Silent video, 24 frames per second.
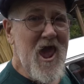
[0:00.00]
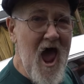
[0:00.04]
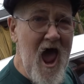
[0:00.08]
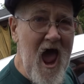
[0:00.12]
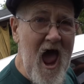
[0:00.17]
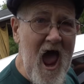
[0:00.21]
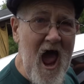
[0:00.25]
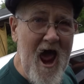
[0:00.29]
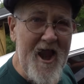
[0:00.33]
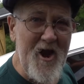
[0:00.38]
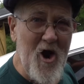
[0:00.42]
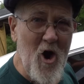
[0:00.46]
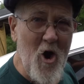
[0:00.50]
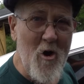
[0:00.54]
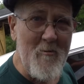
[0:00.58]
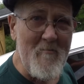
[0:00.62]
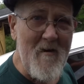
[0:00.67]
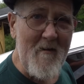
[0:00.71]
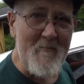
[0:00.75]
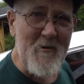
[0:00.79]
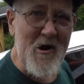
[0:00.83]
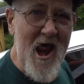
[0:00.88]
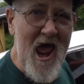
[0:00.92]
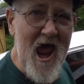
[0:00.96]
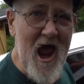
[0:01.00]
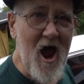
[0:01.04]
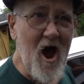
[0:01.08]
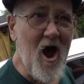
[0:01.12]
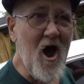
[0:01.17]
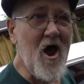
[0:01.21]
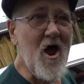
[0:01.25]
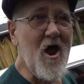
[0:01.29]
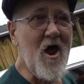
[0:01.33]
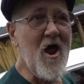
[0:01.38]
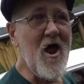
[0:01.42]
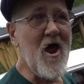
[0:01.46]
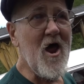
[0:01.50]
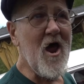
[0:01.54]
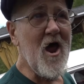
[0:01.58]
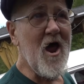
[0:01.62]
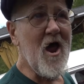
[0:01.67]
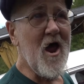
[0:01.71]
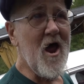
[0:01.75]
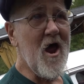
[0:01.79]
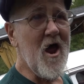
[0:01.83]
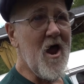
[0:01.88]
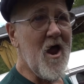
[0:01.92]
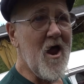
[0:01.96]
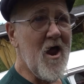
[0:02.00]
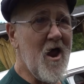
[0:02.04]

Yeah, I do remember, I remember now. That.